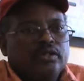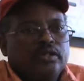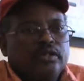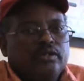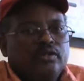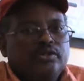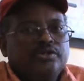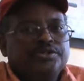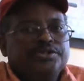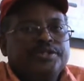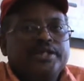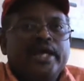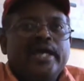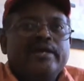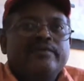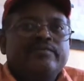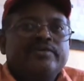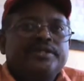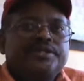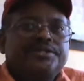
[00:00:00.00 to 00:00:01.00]
who's
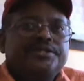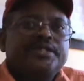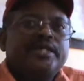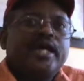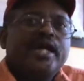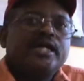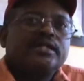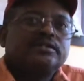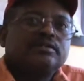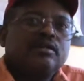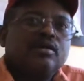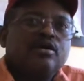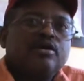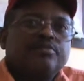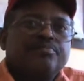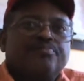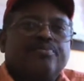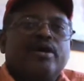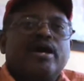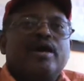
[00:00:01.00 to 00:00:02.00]
Navy, she has
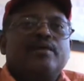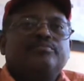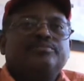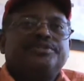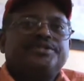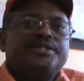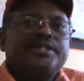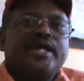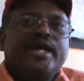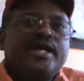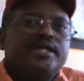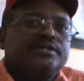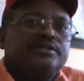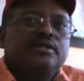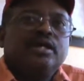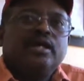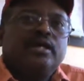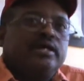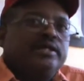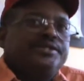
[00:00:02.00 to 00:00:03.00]
lung problems. She has
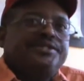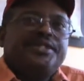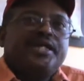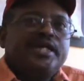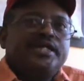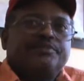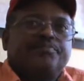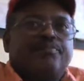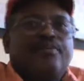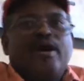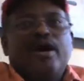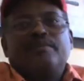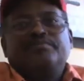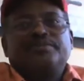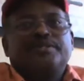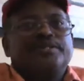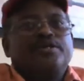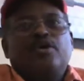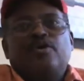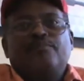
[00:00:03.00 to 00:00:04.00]
problems
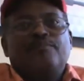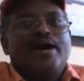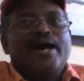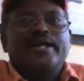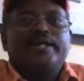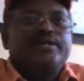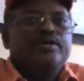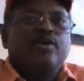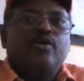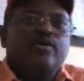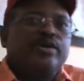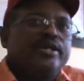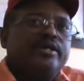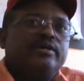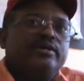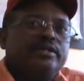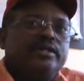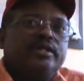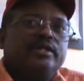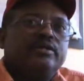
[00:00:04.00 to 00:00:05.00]
that nobody don't.
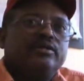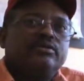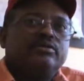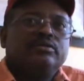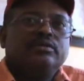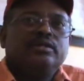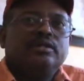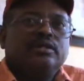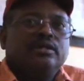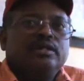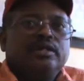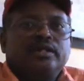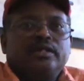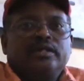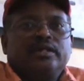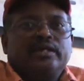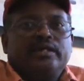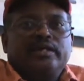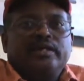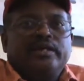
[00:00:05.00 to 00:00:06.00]

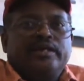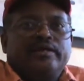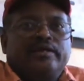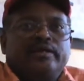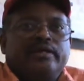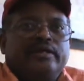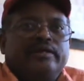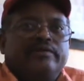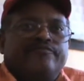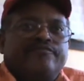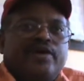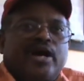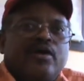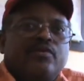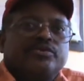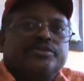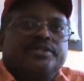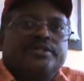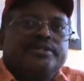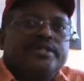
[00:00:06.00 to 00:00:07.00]
If I
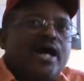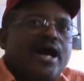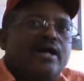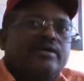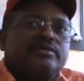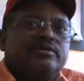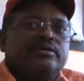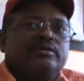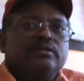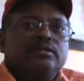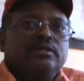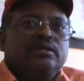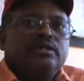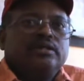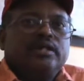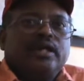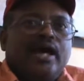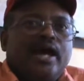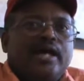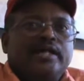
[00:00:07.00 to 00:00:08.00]
was a doctor,
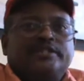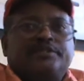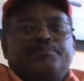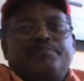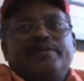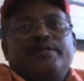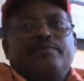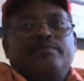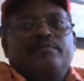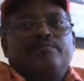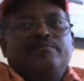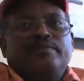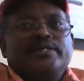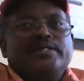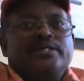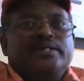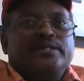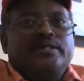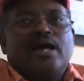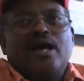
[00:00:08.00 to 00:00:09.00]
I'd spend $1
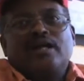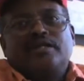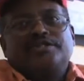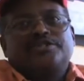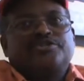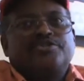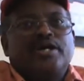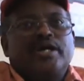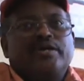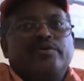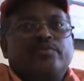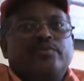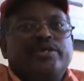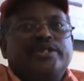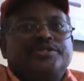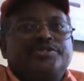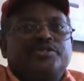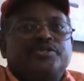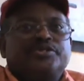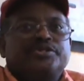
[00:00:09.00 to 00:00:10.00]
million trying to
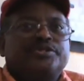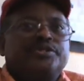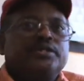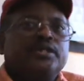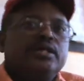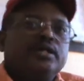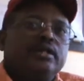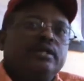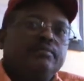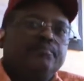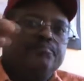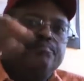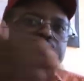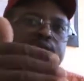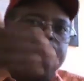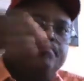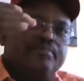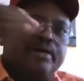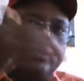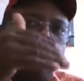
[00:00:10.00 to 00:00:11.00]
research
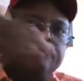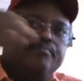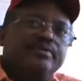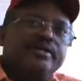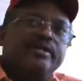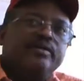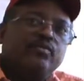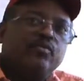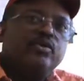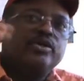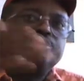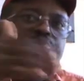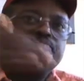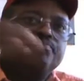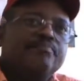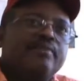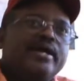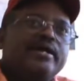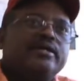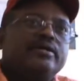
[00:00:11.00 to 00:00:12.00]
bit by bit what's
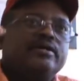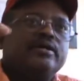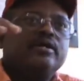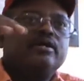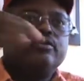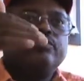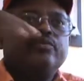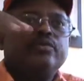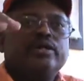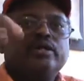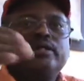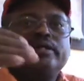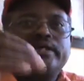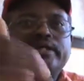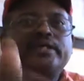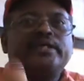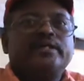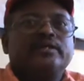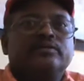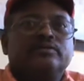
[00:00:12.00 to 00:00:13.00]
making her
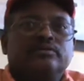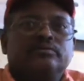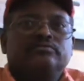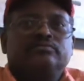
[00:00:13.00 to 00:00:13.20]
really ill.